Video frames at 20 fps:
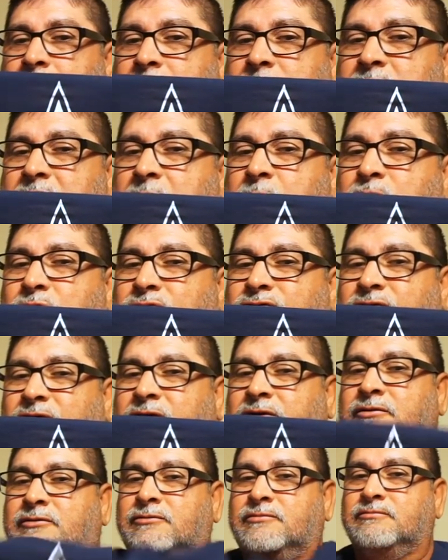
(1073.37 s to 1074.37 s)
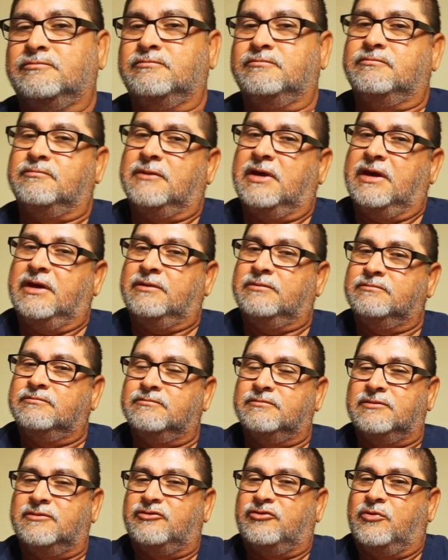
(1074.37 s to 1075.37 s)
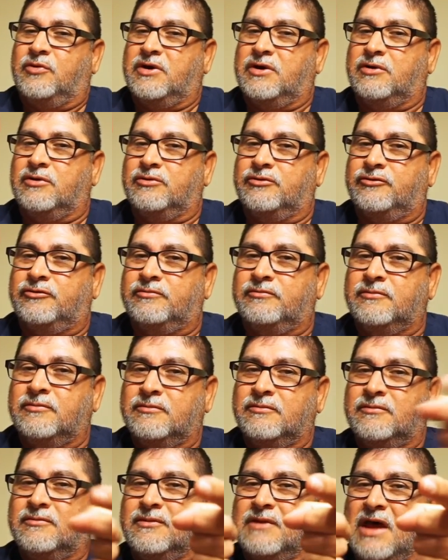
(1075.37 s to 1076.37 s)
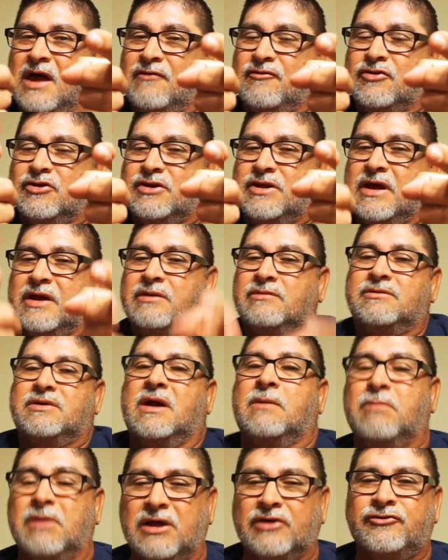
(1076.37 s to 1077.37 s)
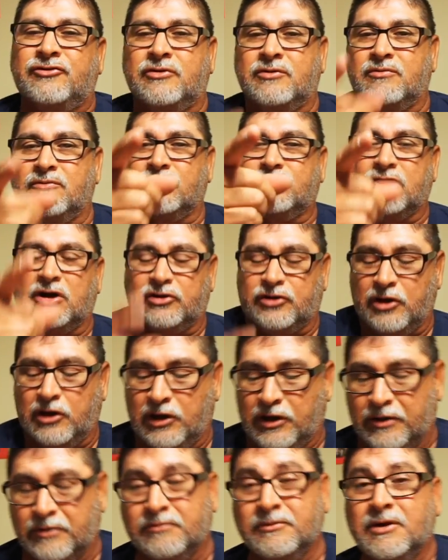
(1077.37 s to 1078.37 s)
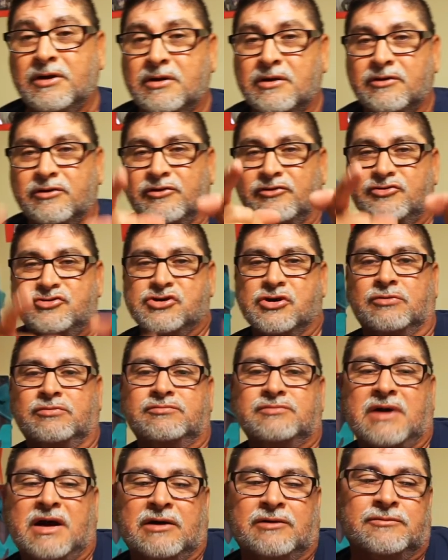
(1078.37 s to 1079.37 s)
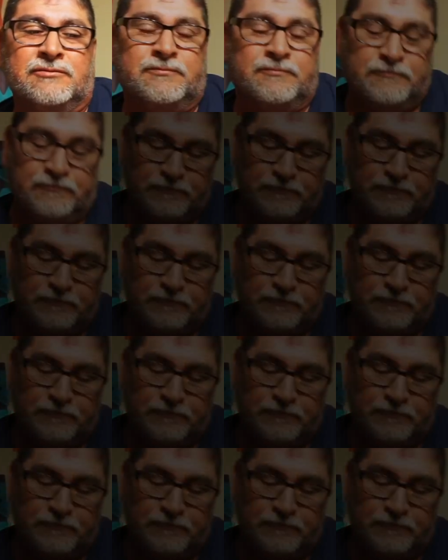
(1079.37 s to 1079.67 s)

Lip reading: Cowboys fan. Hey, it's the way it goes. Have a good day. God bless. Talk to y'all later. This is Joe. Out.